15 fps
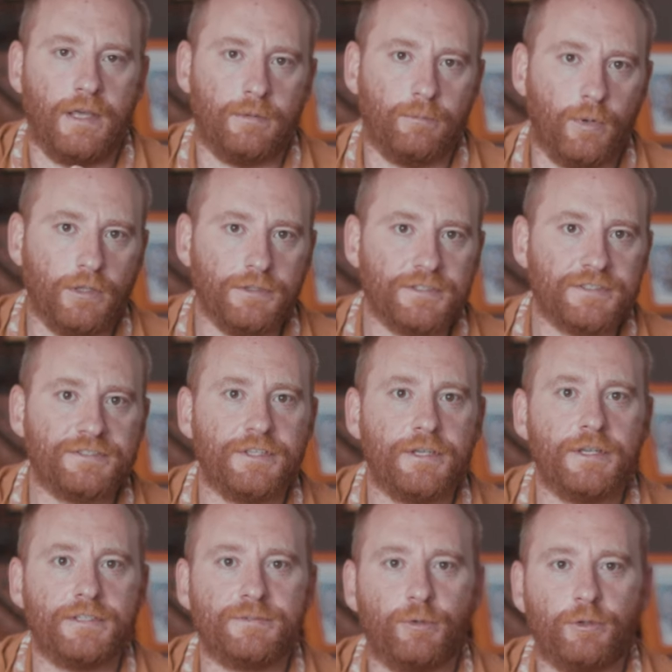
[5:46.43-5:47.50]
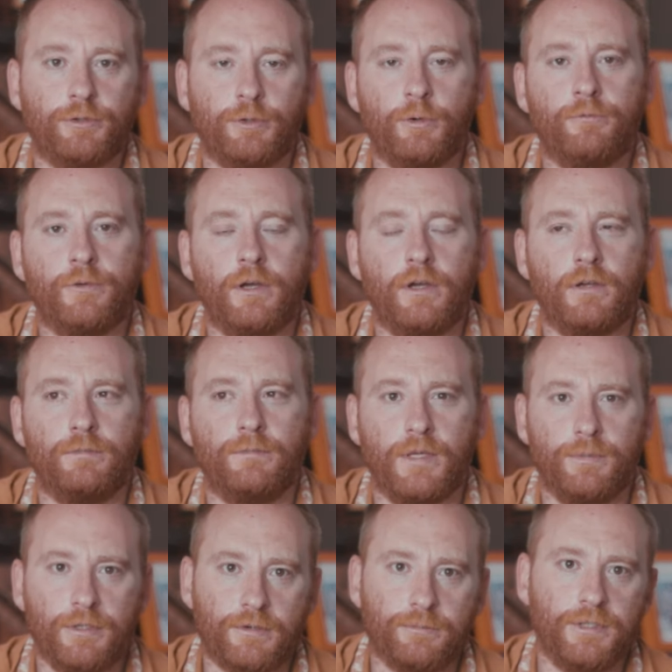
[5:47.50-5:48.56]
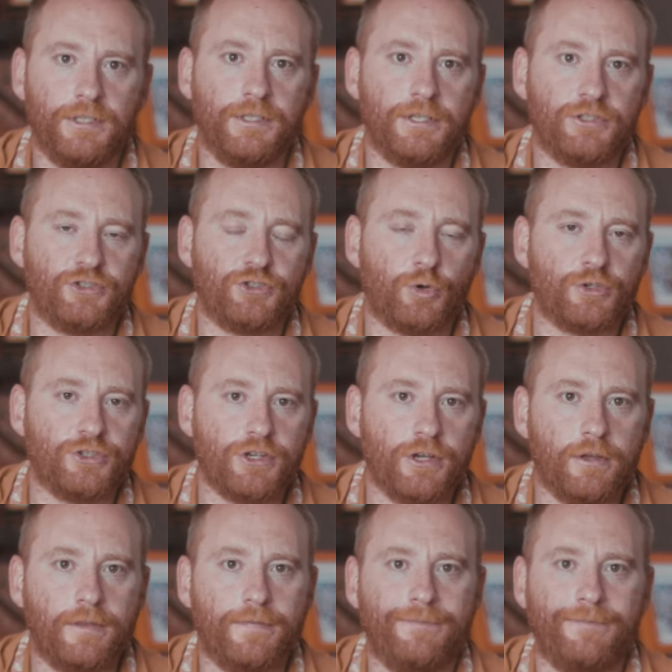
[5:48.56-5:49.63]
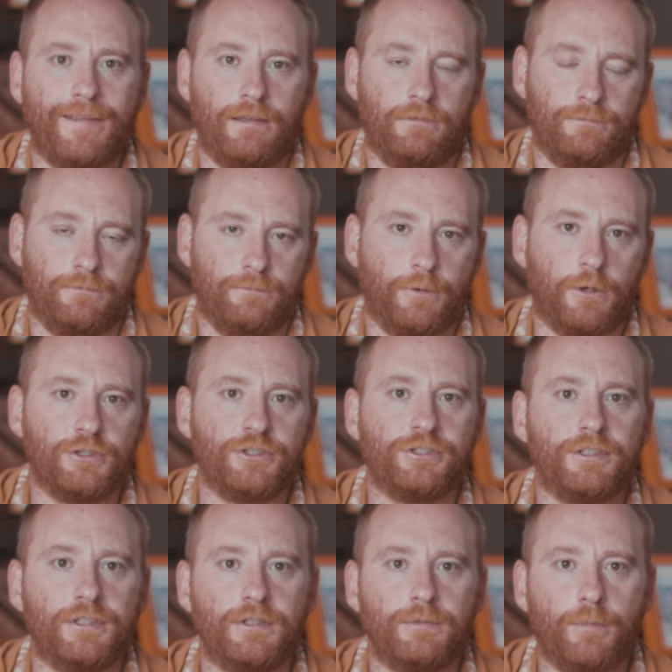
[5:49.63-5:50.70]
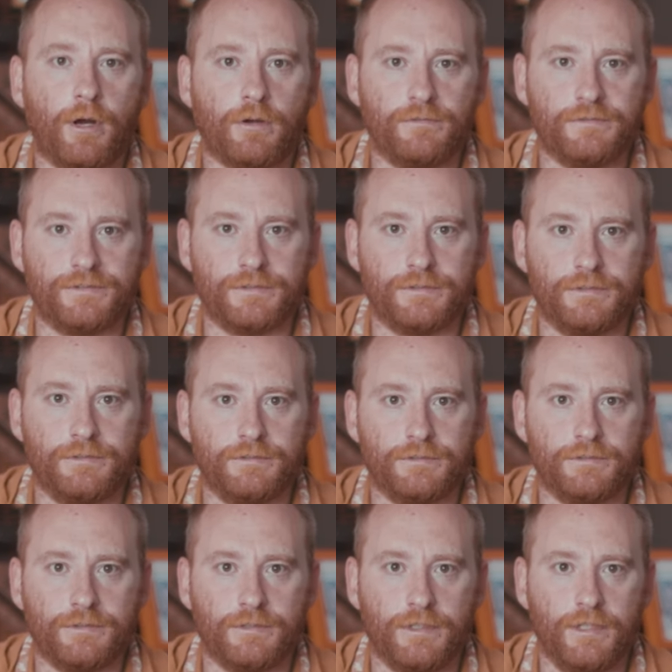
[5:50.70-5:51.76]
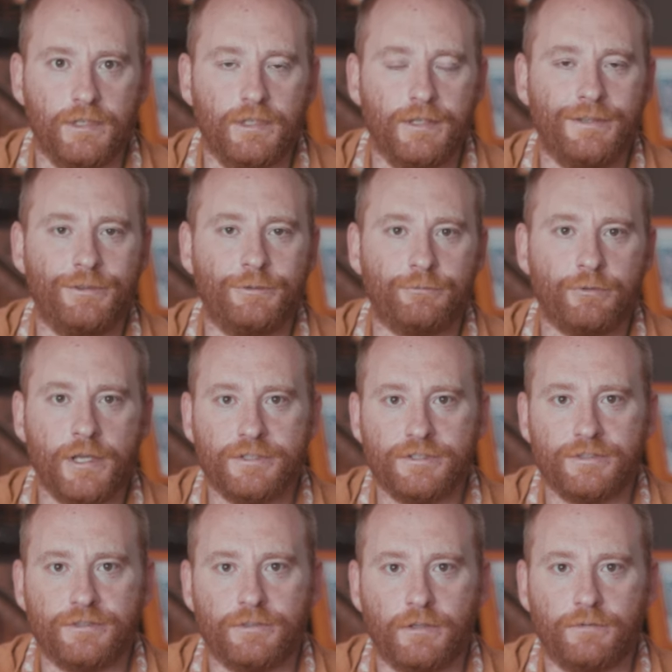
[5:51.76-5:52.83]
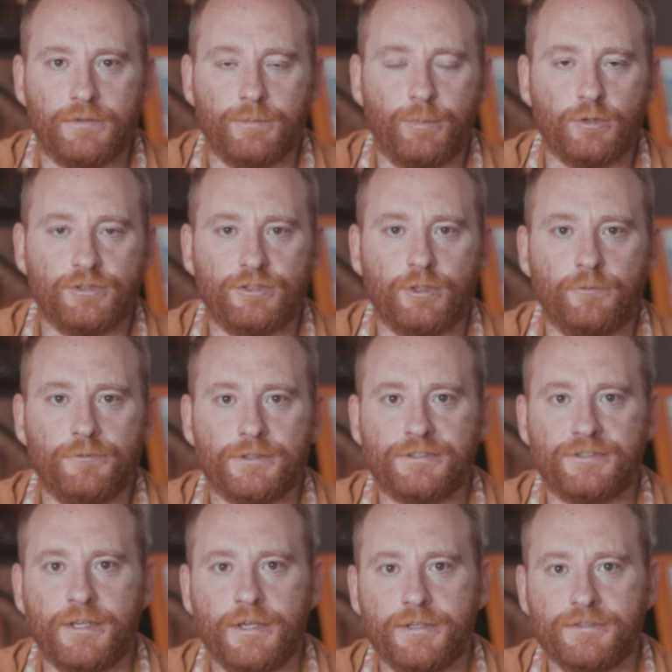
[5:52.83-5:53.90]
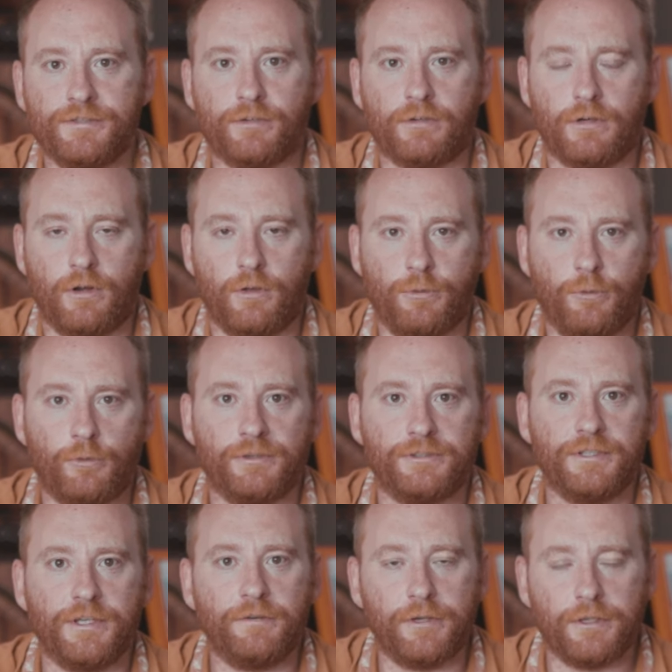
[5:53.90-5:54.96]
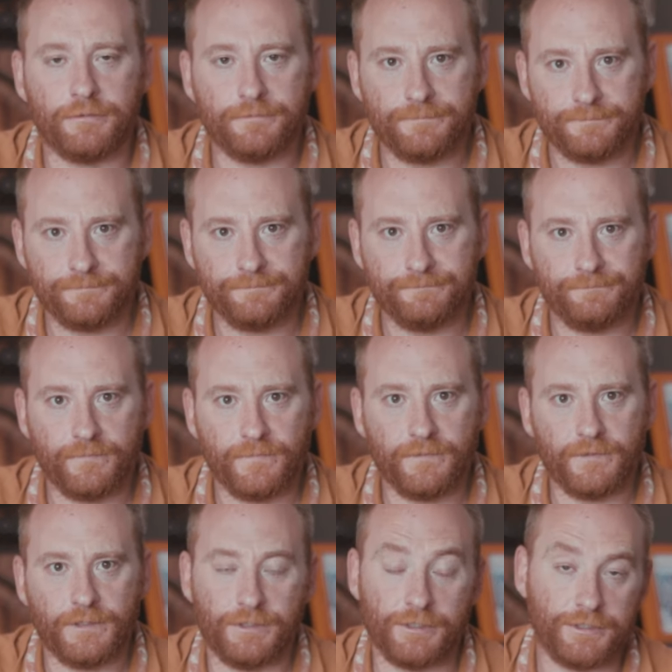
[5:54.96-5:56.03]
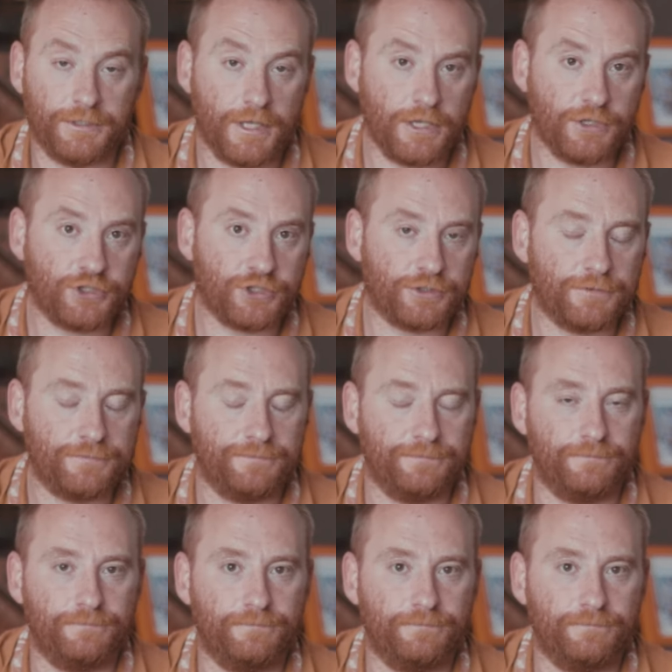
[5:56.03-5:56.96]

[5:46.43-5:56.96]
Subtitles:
and Baltic states, Moldova, maybe Armenia and Georgia, have functioning democracy. The rest of the post-Soviet states are authoritarian in their nature.